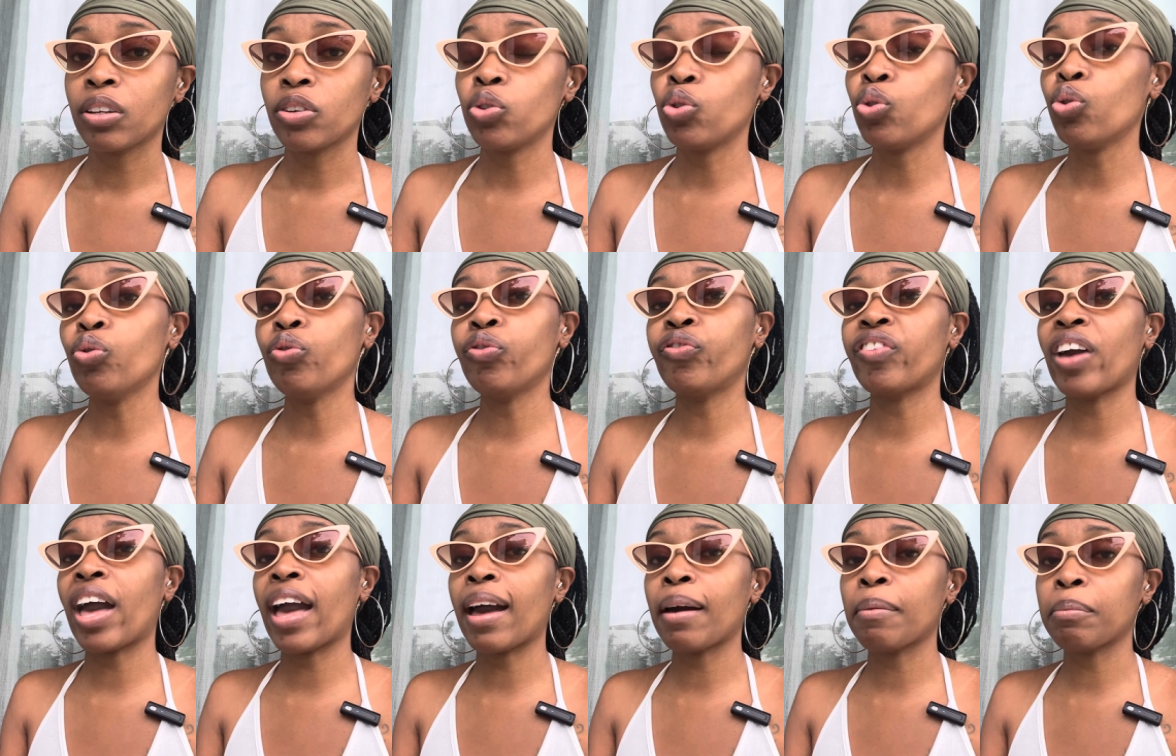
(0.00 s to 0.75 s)
new
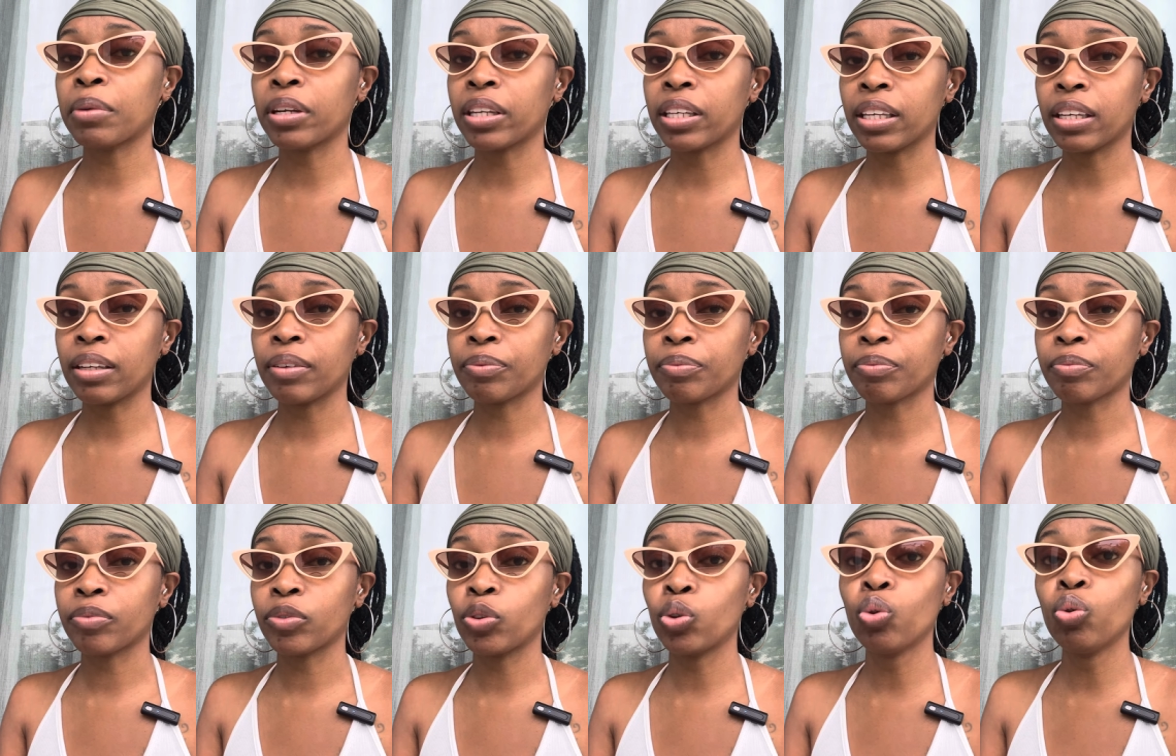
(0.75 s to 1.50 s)
family,
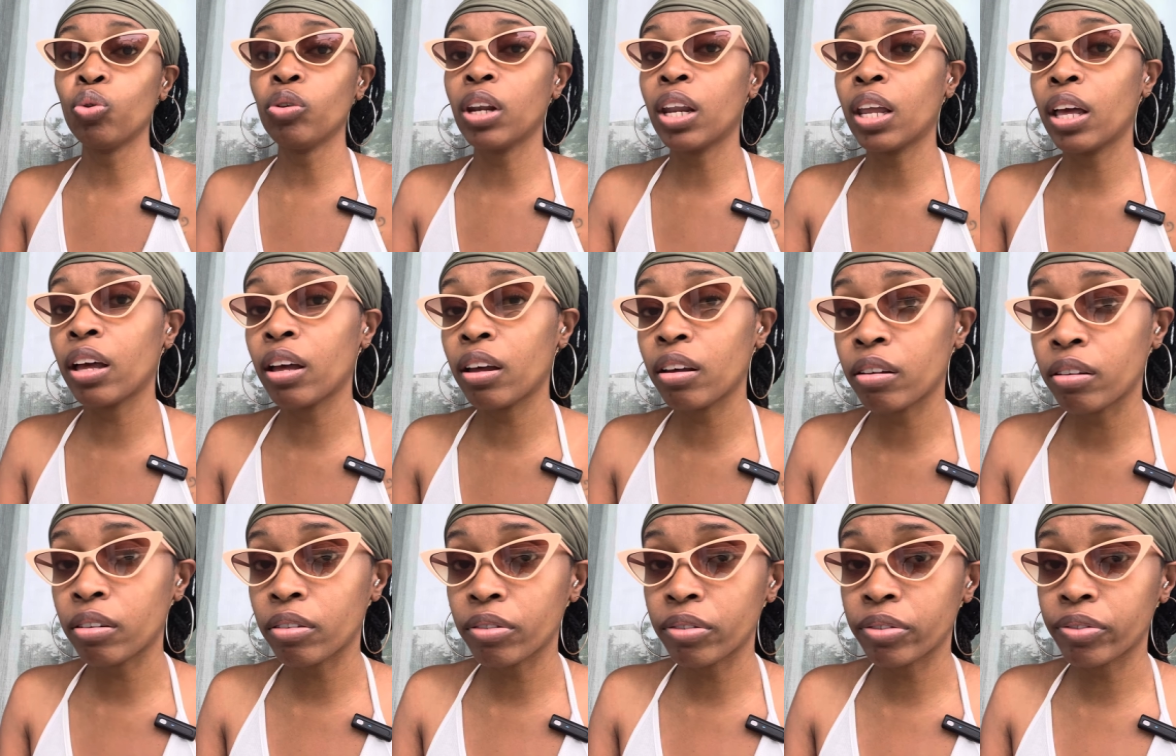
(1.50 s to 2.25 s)
new
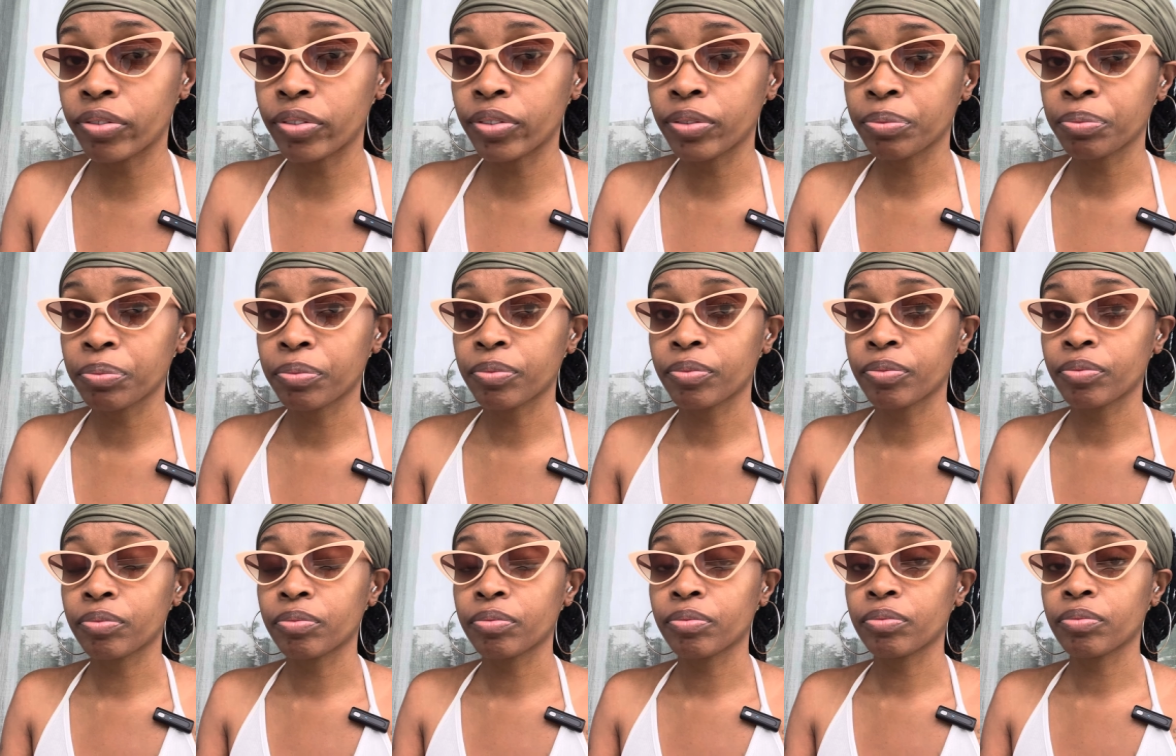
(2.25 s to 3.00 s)
love,
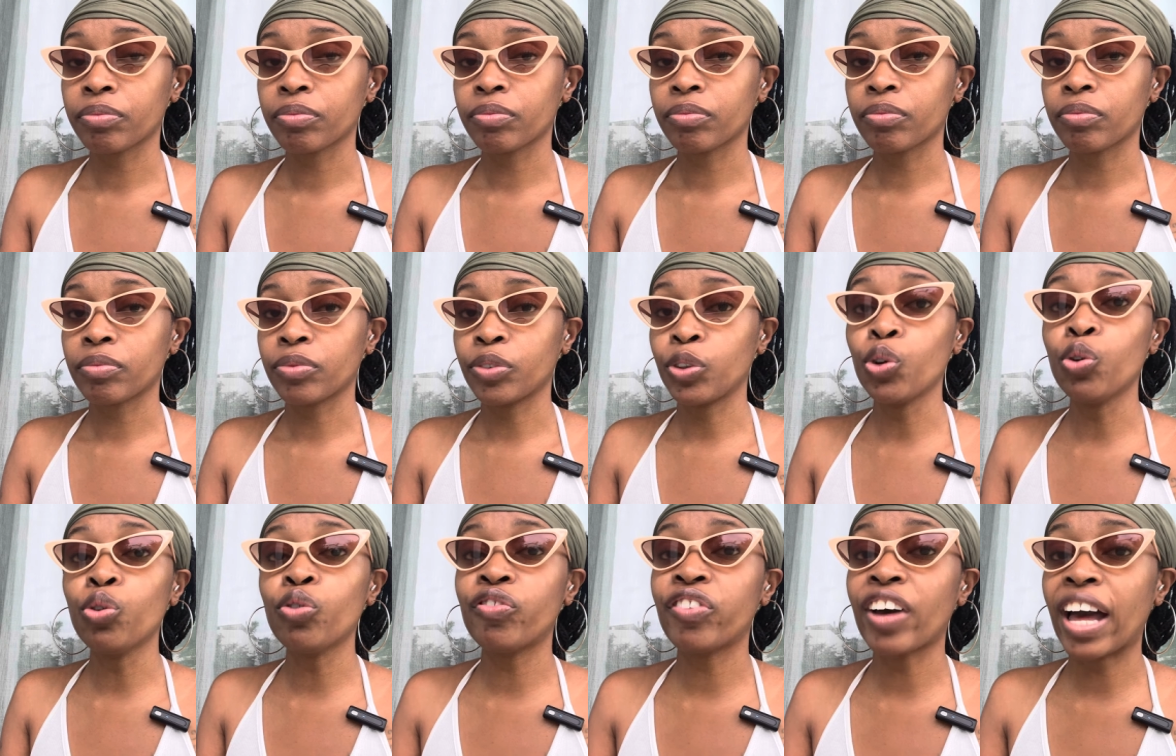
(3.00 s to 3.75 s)

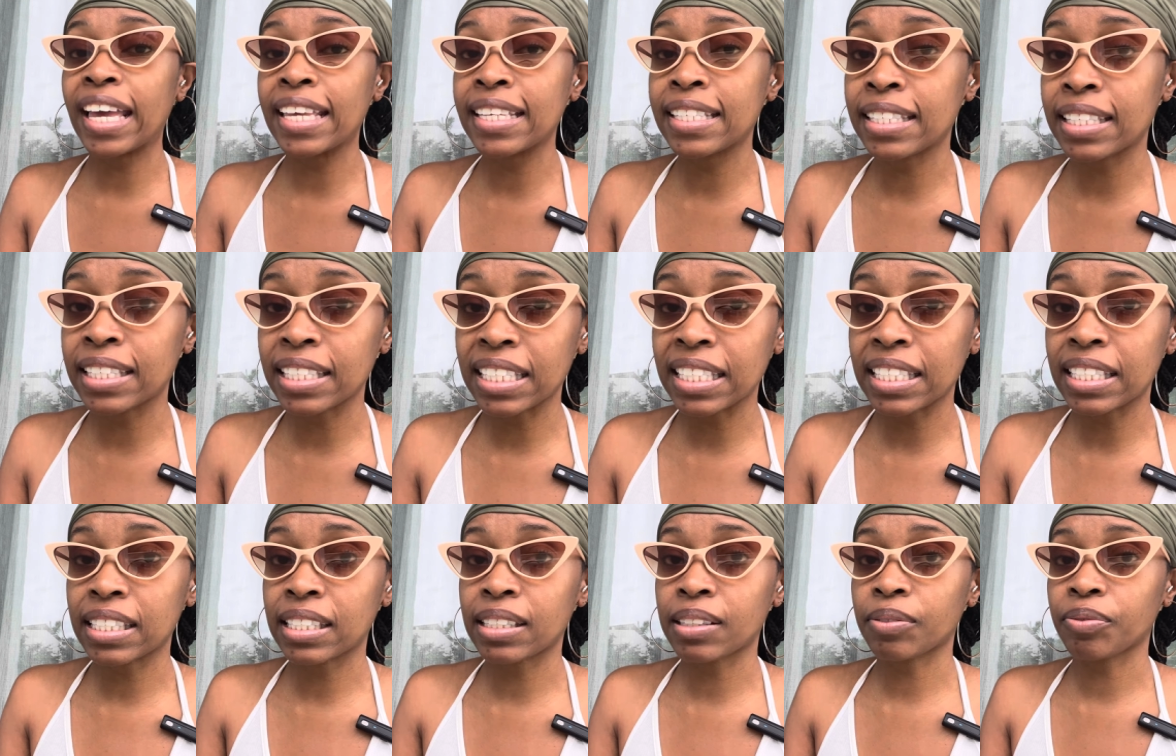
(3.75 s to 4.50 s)
new
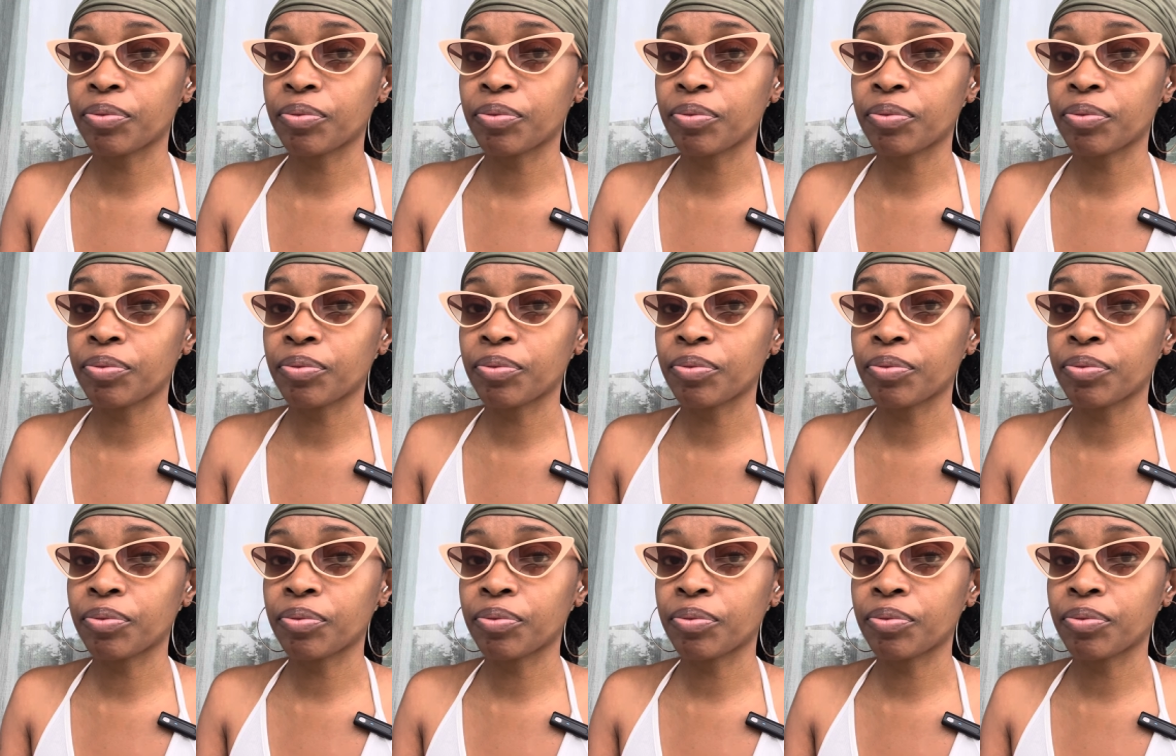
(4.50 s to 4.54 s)
vices,